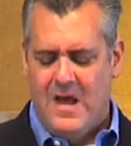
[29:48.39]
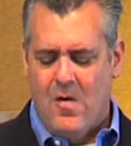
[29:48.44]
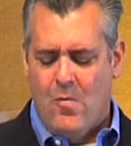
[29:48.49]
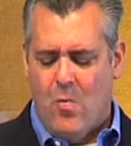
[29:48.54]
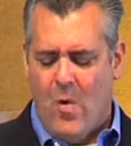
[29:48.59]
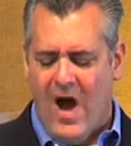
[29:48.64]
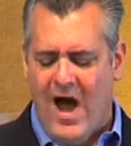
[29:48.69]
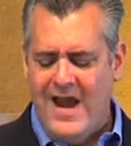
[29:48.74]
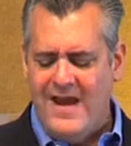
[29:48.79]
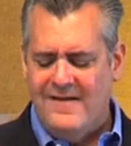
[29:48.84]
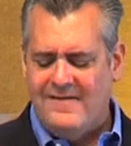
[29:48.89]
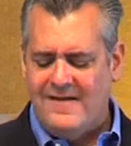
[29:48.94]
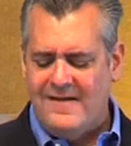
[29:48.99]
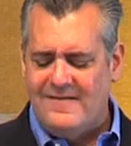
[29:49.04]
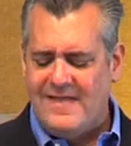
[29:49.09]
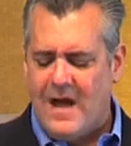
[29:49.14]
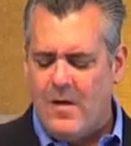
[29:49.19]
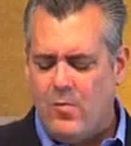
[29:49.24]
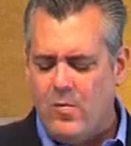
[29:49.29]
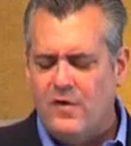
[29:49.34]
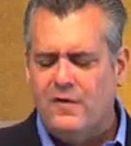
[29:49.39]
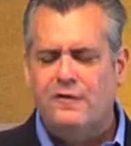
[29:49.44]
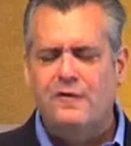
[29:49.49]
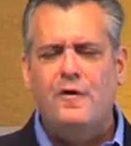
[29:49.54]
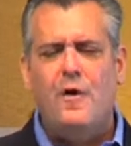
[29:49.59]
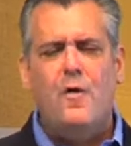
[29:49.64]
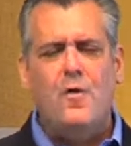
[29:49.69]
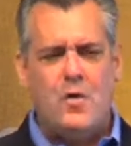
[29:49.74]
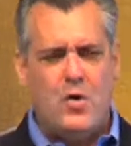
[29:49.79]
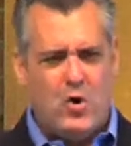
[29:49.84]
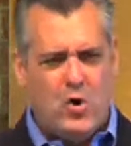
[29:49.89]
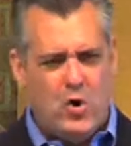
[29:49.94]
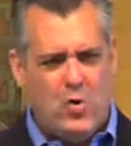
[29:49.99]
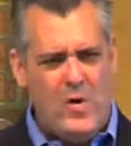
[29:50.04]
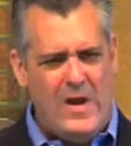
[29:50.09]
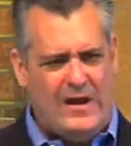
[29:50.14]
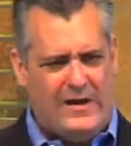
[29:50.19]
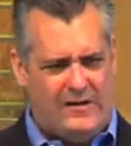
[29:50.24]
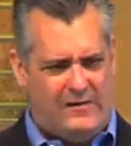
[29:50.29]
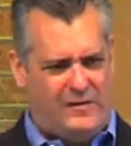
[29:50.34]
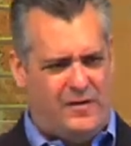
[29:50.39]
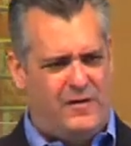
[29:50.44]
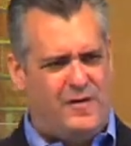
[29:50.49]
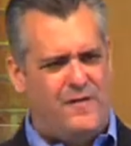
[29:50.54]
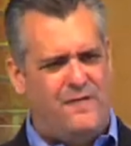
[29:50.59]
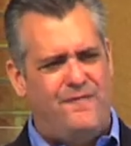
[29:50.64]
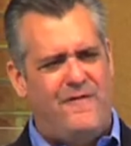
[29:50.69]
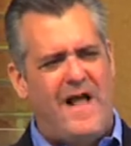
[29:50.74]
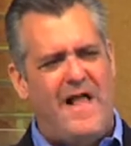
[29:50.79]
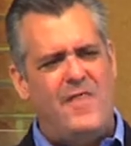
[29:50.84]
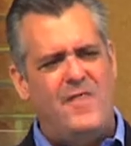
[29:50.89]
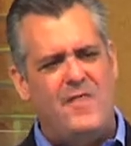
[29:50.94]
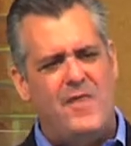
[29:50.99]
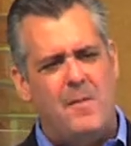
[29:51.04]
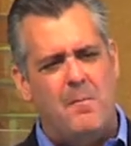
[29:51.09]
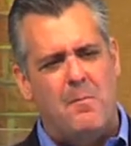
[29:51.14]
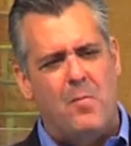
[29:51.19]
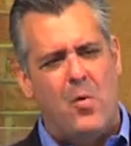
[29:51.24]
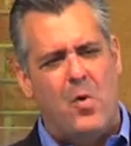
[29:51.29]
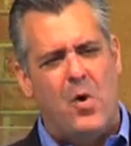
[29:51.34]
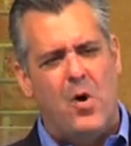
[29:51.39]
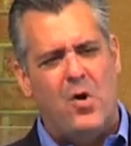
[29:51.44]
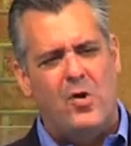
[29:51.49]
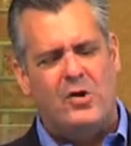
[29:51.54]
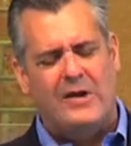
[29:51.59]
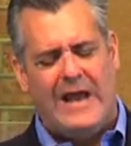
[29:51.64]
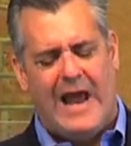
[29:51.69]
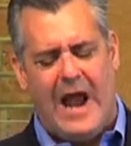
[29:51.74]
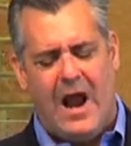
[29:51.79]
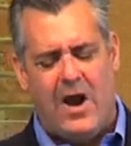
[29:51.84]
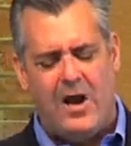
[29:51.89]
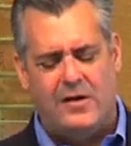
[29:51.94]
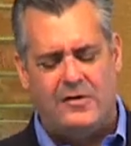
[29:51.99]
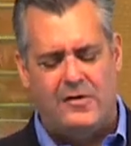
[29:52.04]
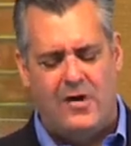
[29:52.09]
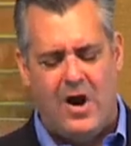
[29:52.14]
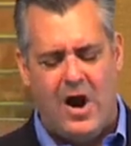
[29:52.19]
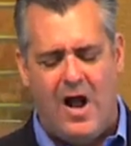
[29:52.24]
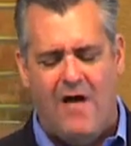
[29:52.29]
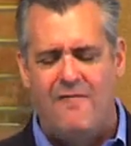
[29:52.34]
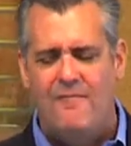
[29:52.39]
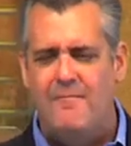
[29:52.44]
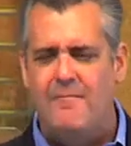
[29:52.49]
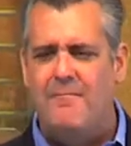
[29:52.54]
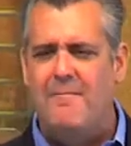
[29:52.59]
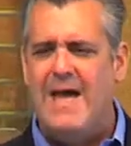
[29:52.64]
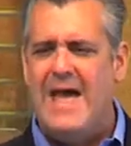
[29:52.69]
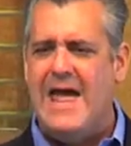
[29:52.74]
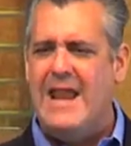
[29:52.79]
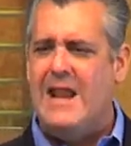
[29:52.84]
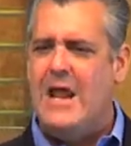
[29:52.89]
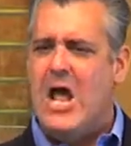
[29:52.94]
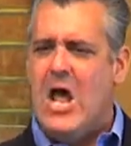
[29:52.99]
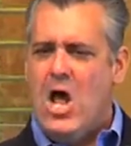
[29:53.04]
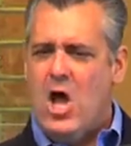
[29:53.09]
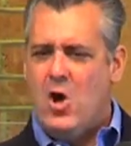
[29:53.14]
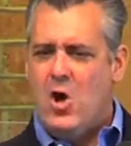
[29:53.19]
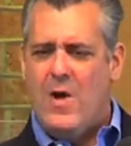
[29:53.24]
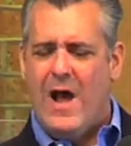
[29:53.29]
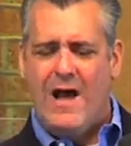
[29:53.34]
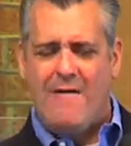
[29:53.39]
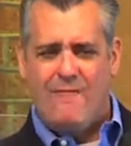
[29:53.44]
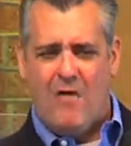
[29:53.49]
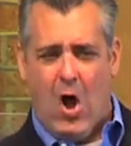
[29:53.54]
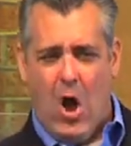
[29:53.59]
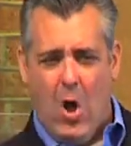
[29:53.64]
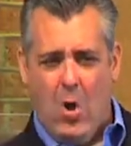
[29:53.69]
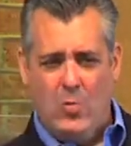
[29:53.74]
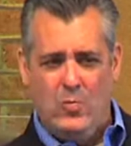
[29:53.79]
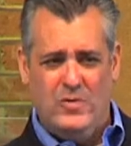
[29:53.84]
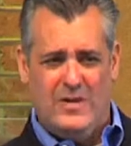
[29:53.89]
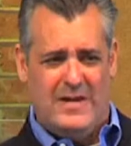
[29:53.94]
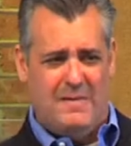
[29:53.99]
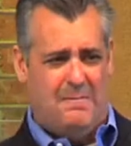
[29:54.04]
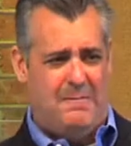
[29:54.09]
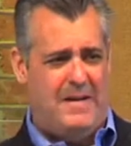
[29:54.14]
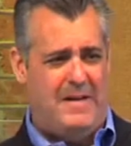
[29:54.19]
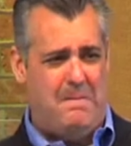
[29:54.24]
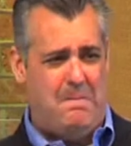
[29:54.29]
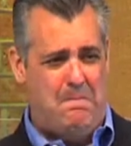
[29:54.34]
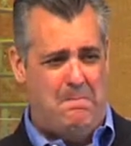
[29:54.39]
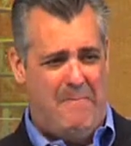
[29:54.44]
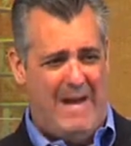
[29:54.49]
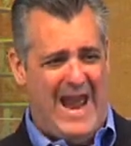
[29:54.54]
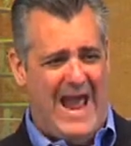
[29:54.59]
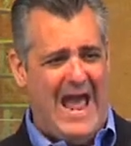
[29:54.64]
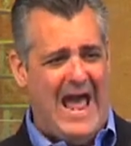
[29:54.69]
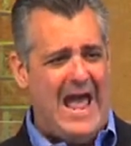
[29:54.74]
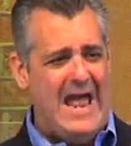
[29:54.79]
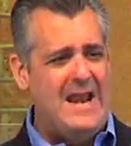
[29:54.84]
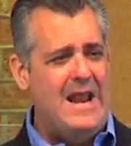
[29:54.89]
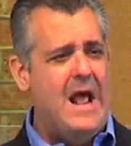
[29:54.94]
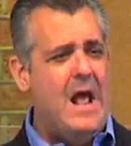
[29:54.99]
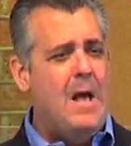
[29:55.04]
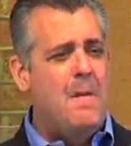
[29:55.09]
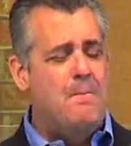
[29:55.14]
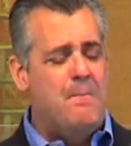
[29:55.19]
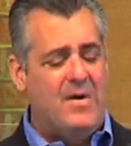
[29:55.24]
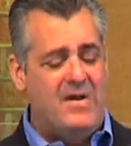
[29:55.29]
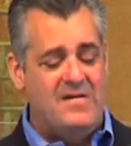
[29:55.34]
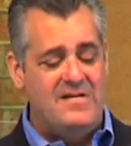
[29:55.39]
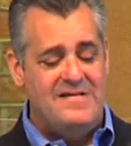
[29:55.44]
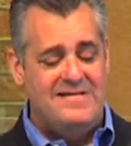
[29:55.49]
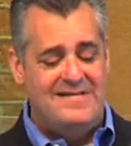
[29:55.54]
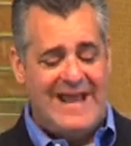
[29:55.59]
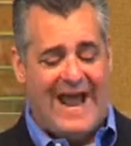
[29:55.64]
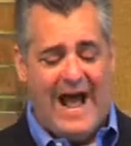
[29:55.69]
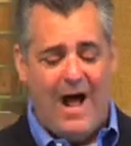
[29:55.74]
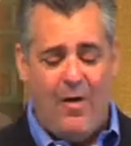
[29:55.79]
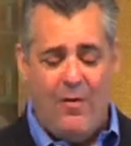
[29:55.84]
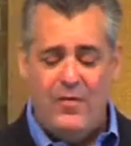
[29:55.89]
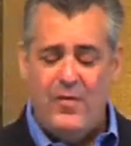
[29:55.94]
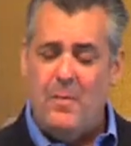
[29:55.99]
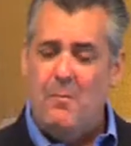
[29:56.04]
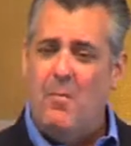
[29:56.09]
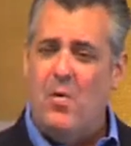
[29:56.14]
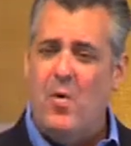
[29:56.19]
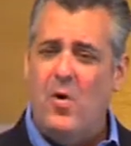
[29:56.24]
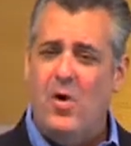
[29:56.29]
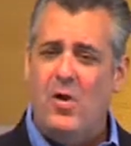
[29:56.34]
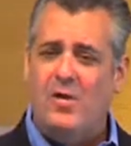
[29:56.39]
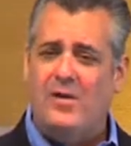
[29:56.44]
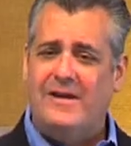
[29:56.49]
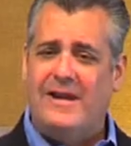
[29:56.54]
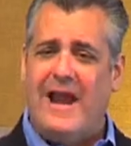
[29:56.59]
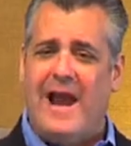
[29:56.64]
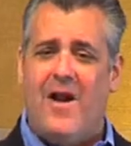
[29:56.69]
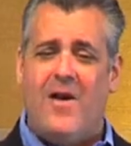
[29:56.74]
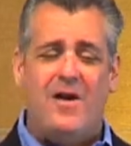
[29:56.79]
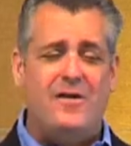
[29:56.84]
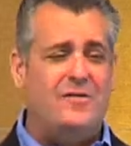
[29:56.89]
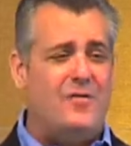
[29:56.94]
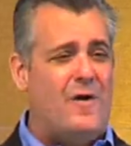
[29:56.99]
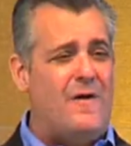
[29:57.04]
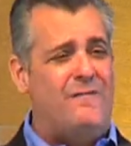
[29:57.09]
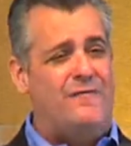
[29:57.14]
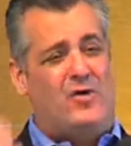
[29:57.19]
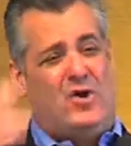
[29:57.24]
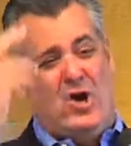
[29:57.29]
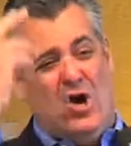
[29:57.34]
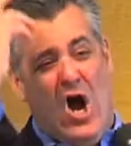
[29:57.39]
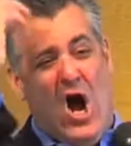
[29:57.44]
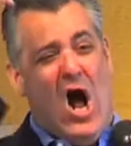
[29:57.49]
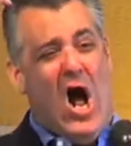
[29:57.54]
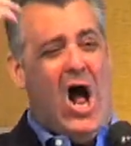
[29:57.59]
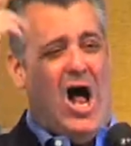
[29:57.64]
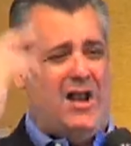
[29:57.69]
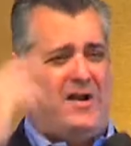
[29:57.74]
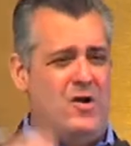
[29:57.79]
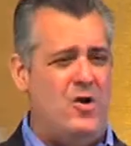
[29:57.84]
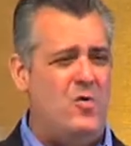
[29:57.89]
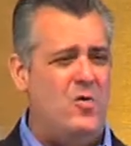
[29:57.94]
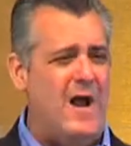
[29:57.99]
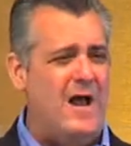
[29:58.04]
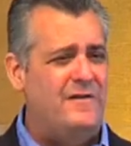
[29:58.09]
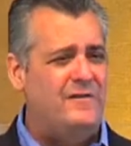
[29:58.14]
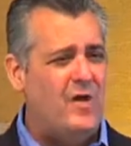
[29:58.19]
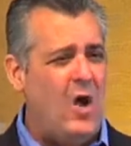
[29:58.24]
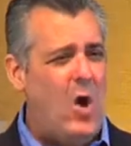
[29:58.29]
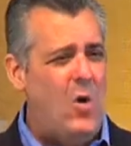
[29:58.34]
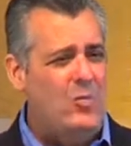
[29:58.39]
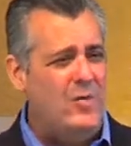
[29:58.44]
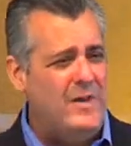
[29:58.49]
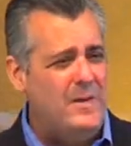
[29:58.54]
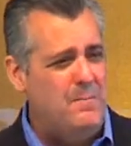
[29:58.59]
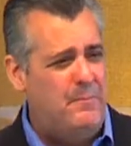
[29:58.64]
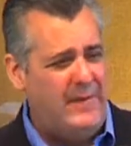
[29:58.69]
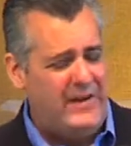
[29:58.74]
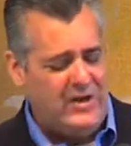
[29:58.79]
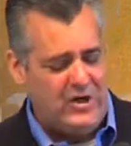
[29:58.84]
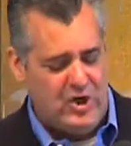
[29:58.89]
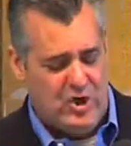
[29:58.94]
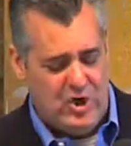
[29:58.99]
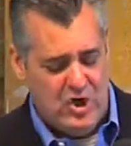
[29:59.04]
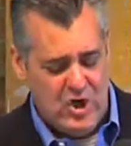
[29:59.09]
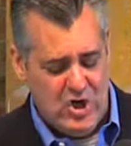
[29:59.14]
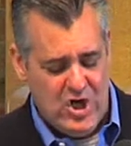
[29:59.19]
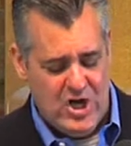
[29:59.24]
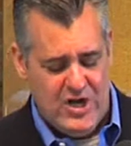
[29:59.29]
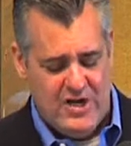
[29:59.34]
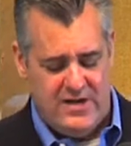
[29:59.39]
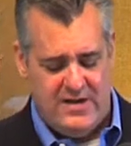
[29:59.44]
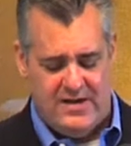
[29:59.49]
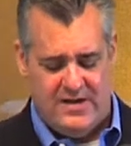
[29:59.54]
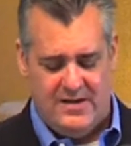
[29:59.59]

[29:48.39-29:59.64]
Why is it that we're so quick to defend the moral character of men who have only been bad, but doubt the moral character of God who has only been good?